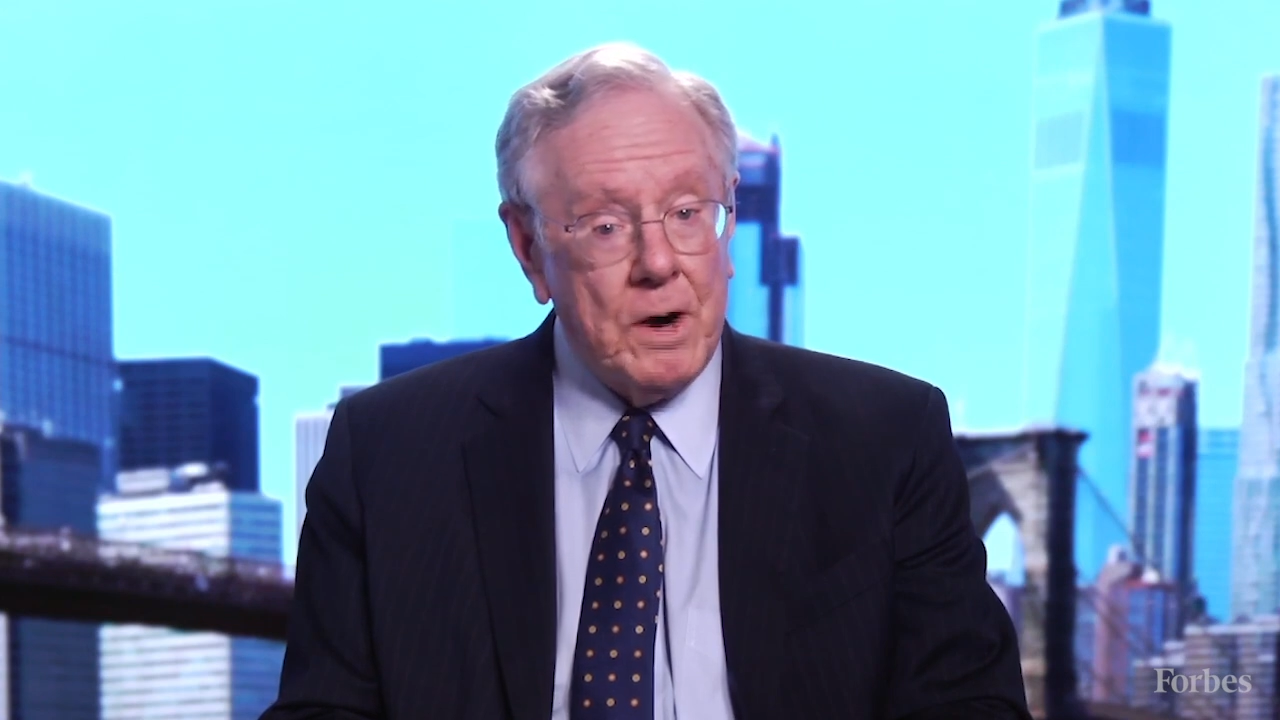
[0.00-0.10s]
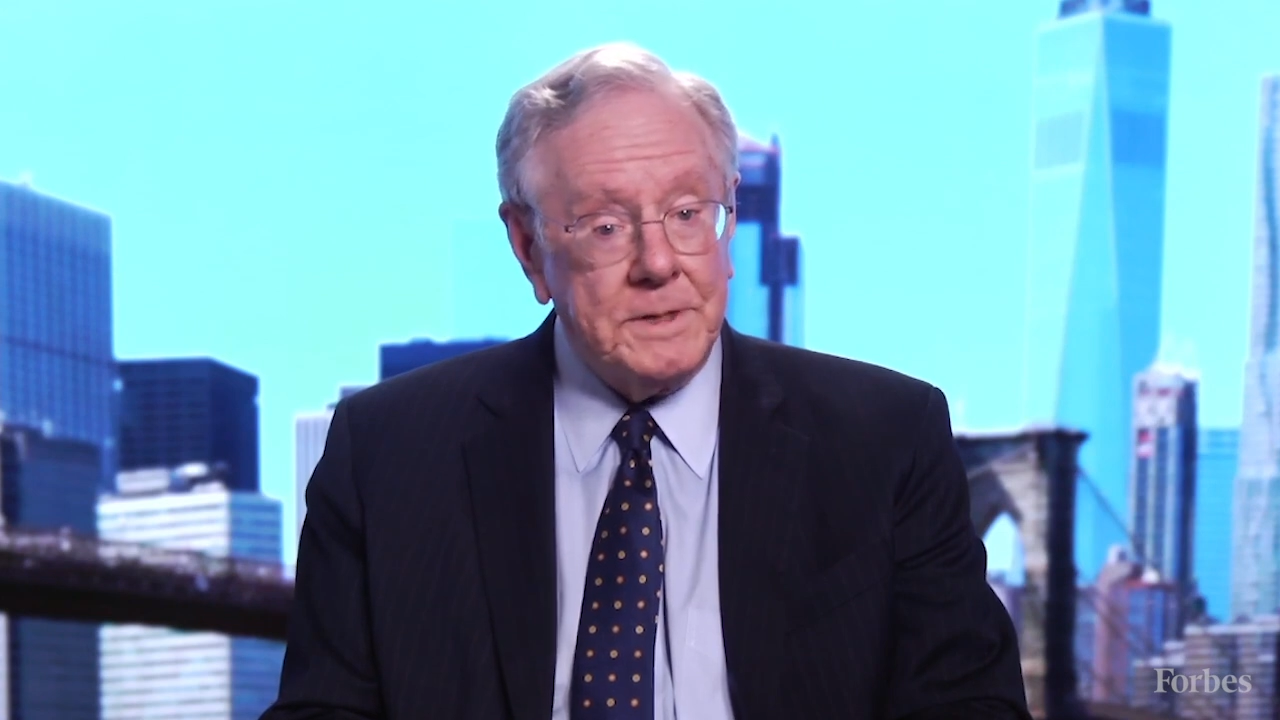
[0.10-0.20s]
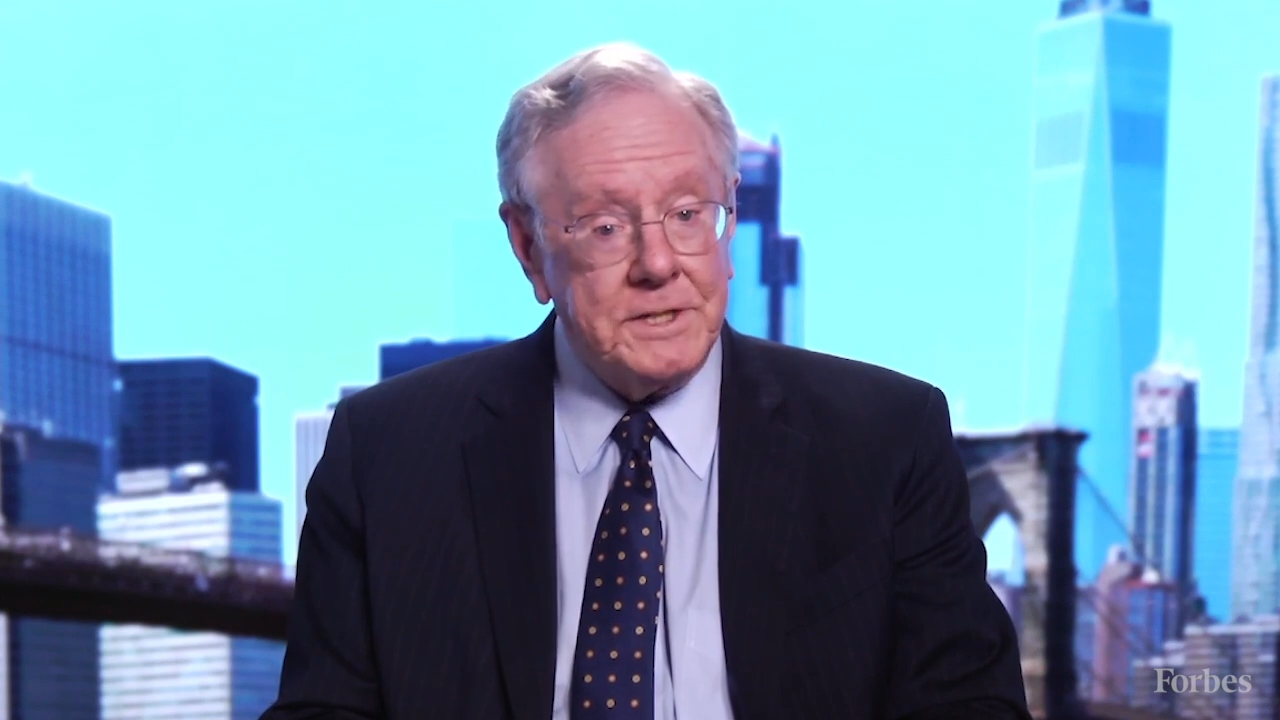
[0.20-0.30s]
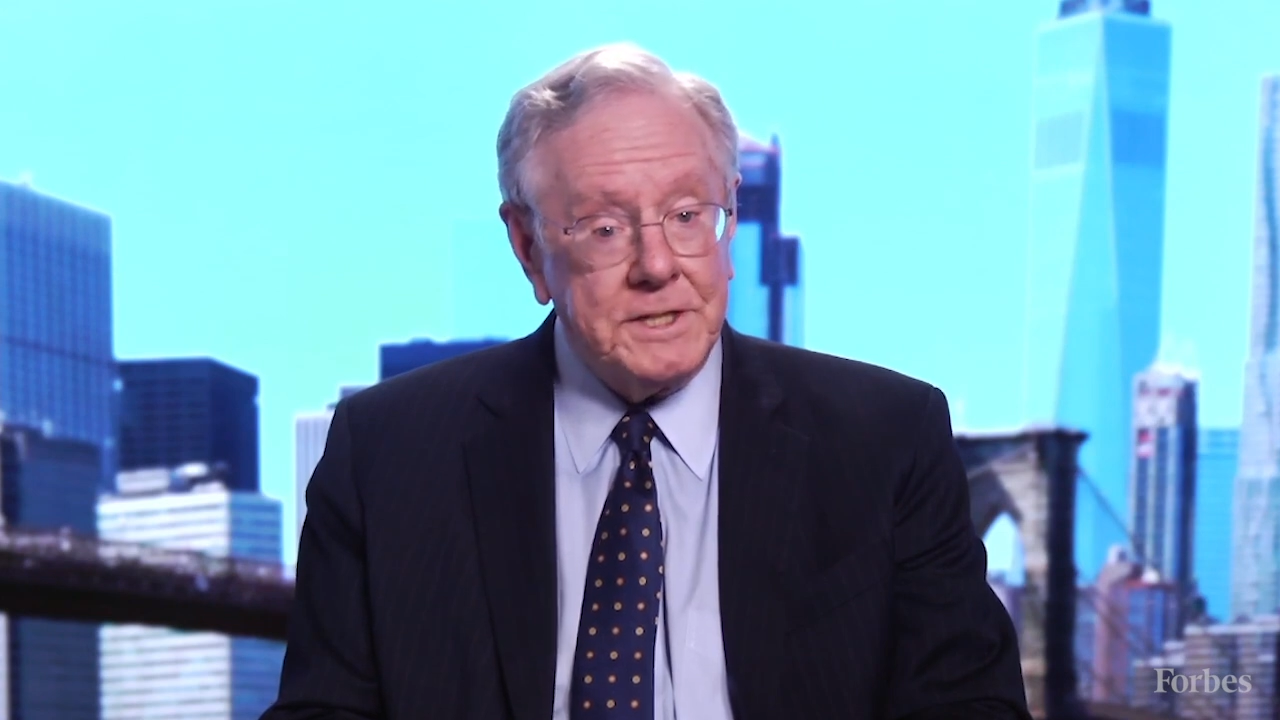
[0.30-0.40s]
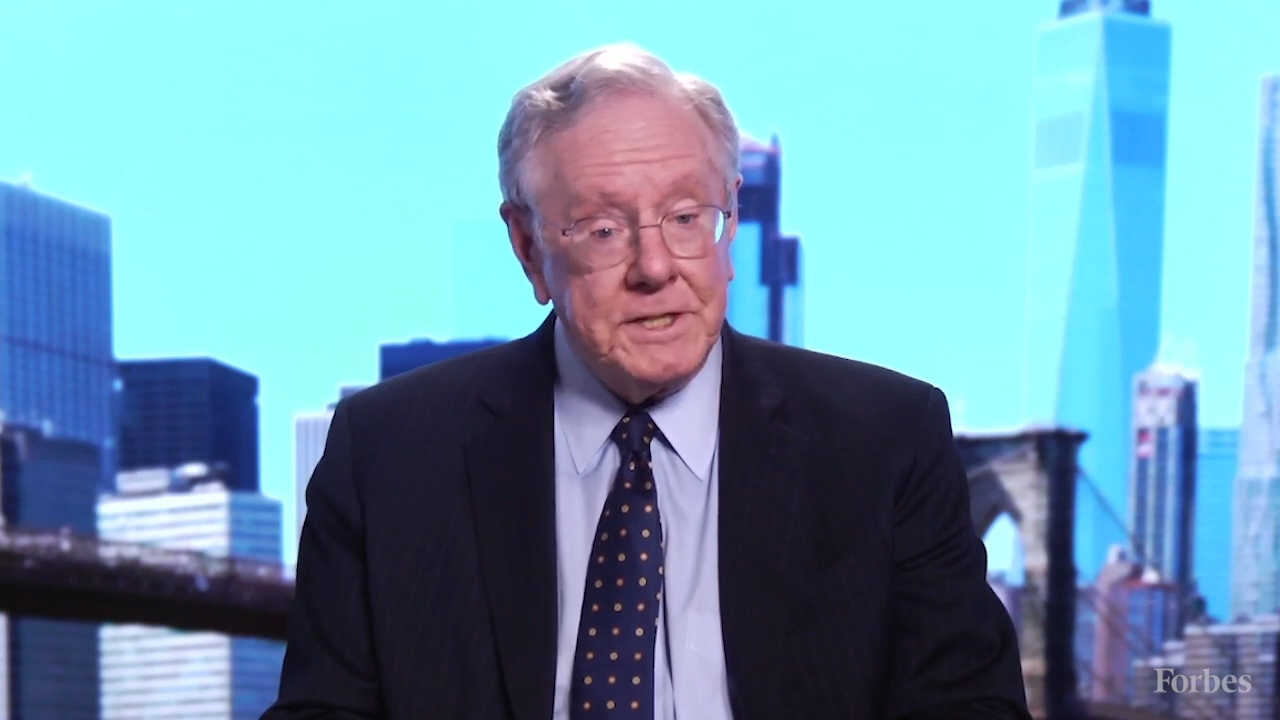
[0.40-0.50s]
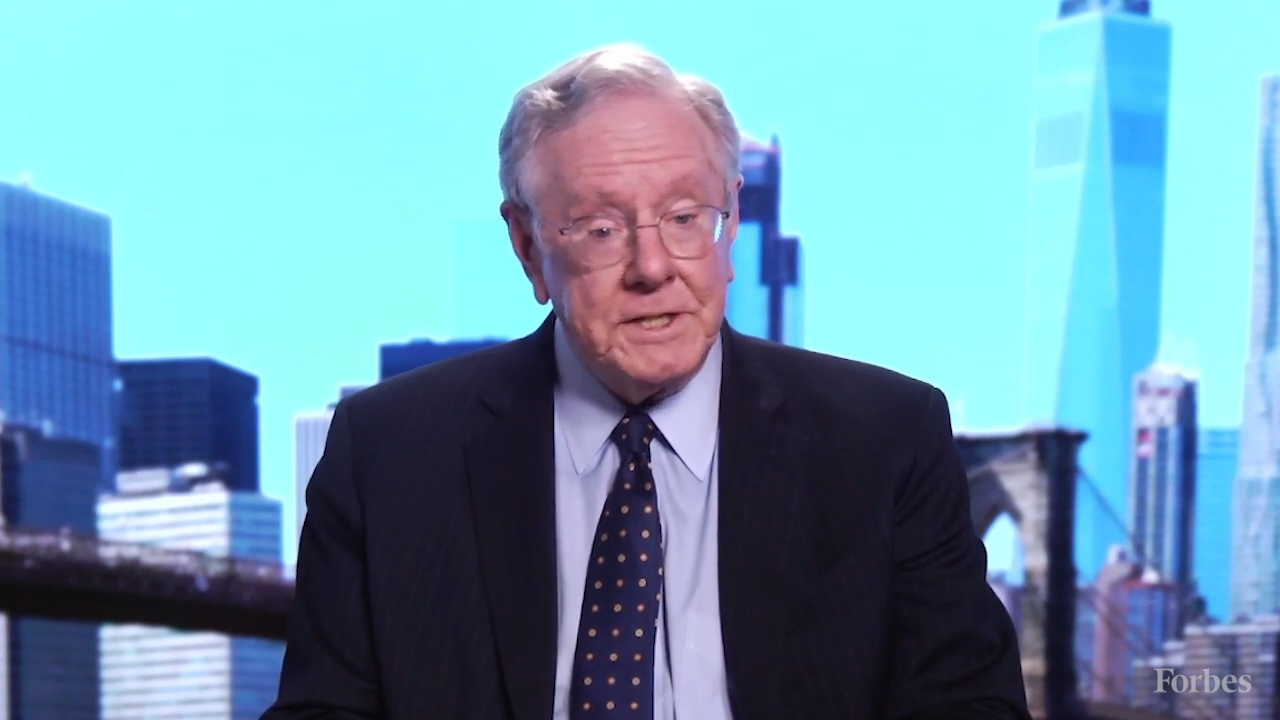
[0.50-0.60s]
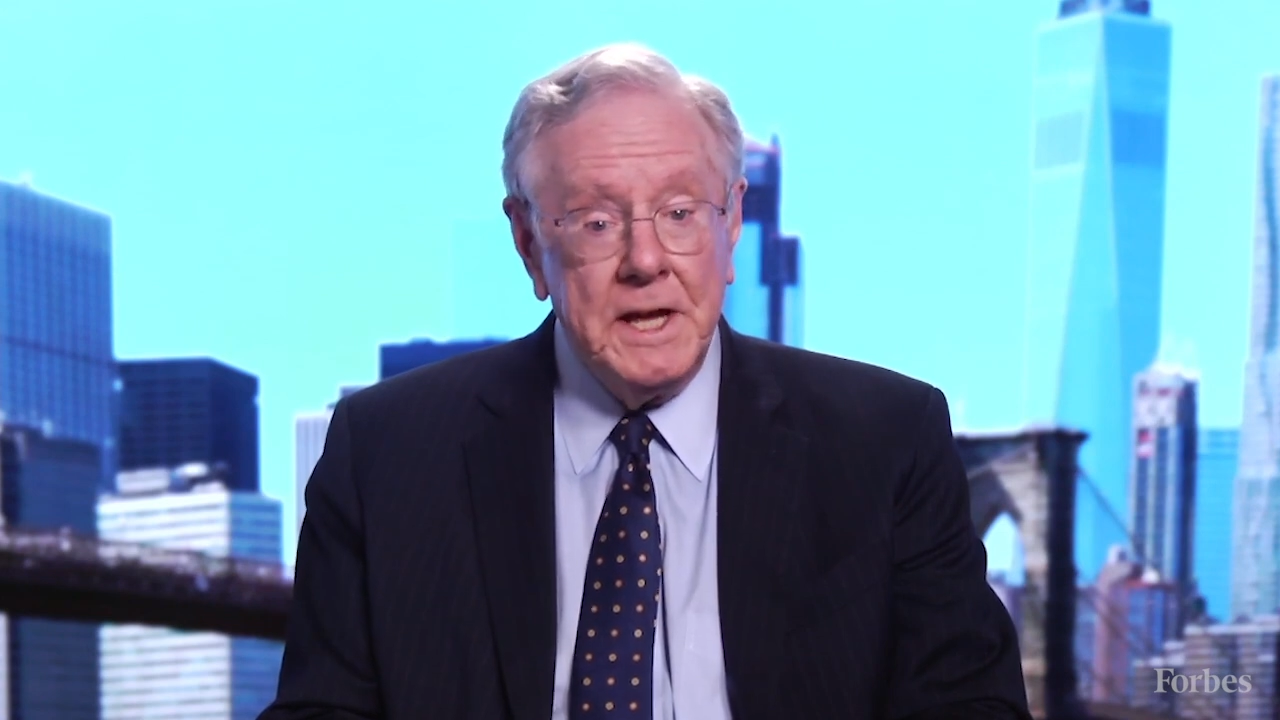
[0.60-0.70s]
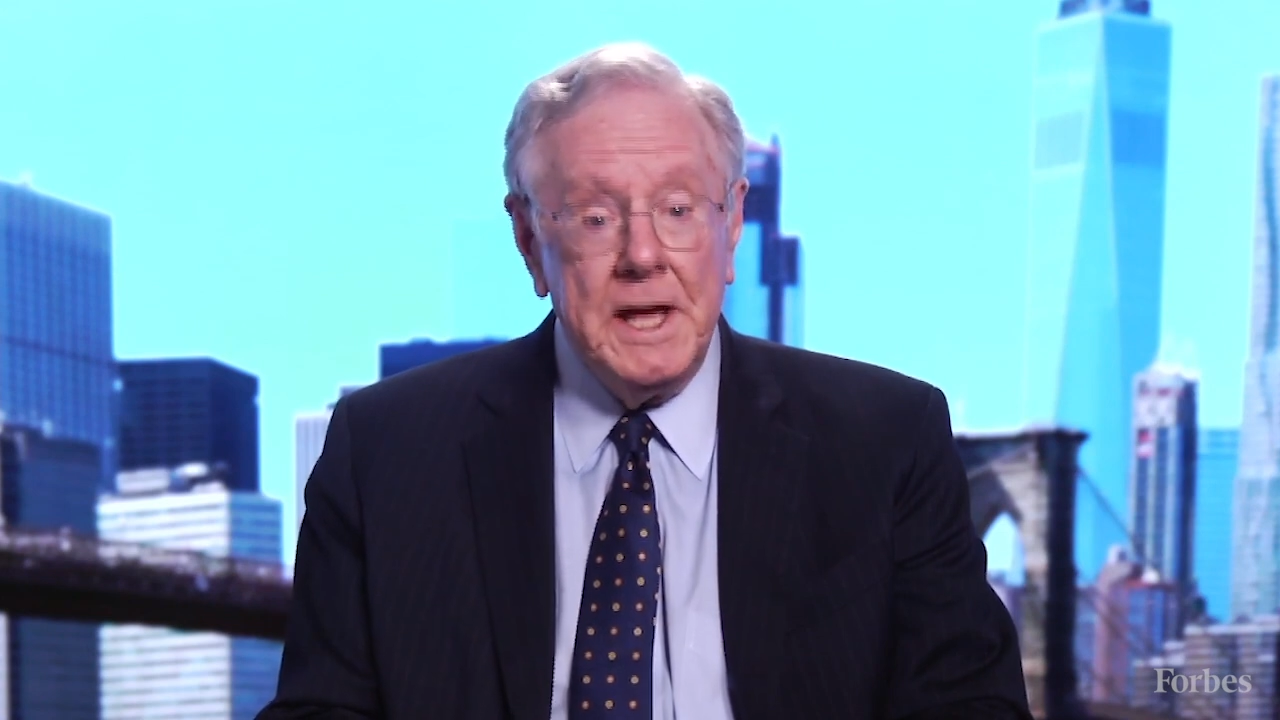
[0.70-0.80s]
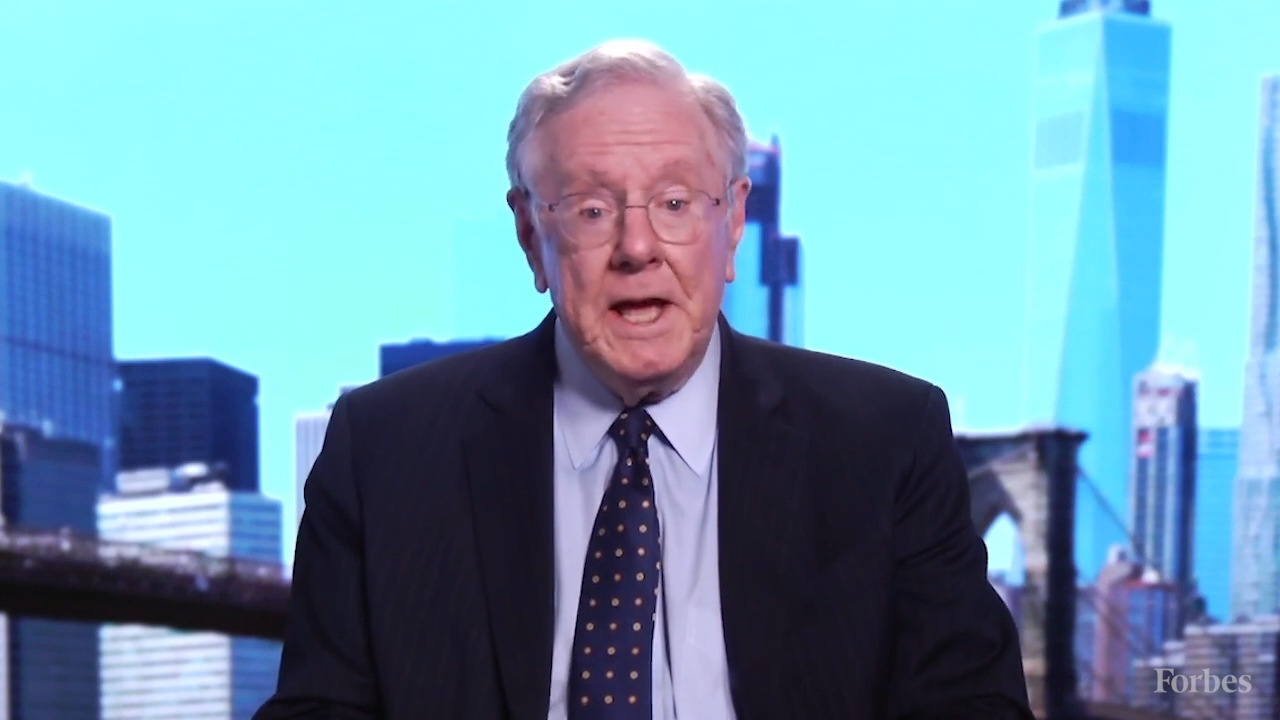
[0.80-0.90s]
armistice,